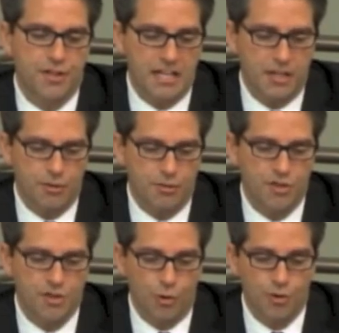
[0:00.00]
Thank you.
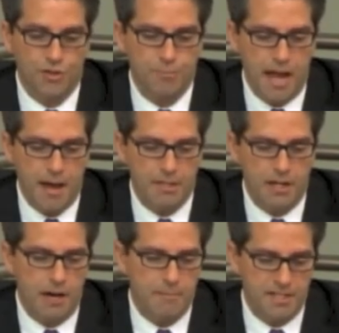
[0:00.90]
George and
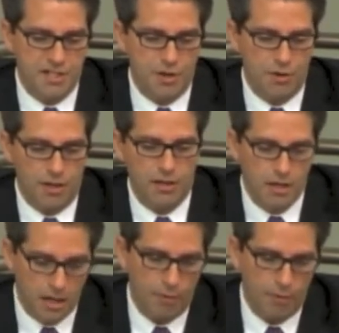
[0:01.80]
Pamela on Minnesota."